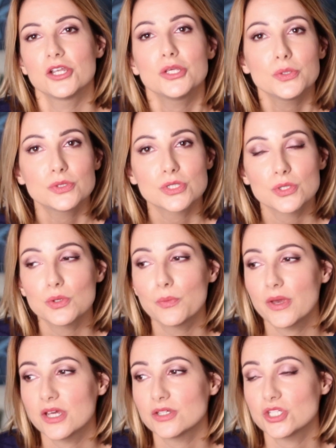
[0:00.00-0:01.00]

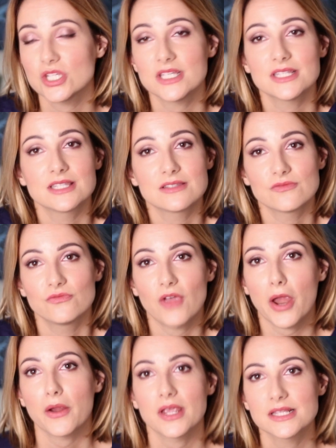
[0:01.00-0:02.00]
YouTube. She's
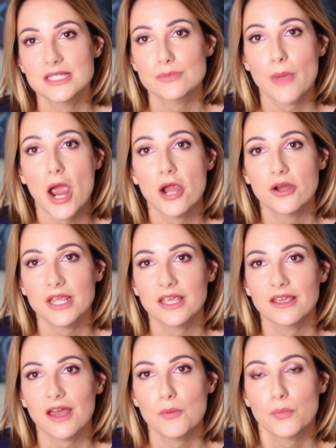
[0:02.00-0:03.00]
very inspiring
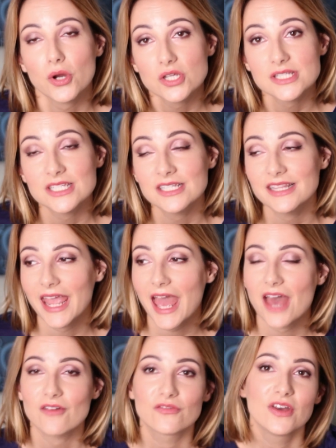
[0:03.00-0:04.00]
person. They
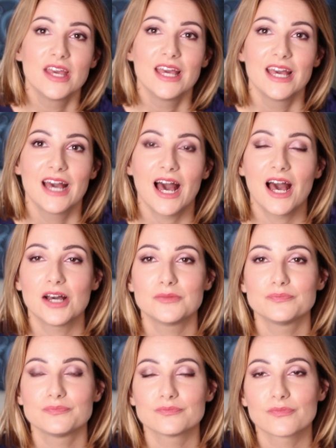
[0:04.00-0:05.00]
have
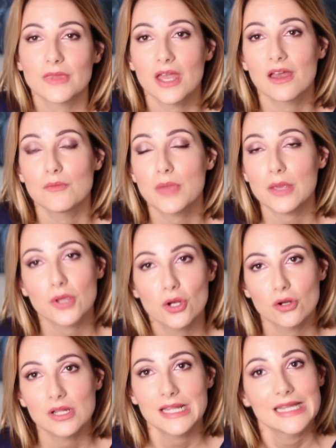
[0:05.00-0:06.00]
a baby
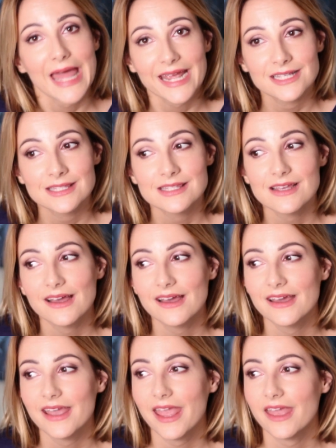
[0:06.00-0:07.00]
girl, Alexa,
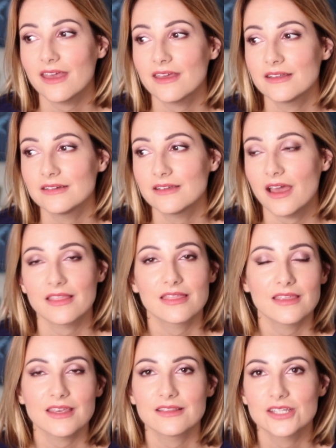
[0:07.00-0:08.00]
and I
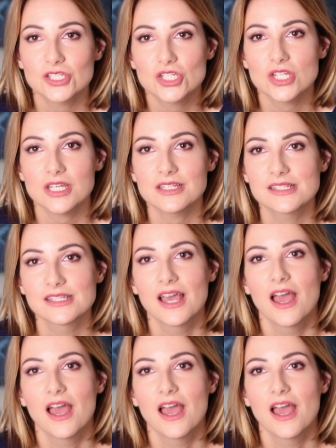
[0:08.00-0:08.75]
think that she's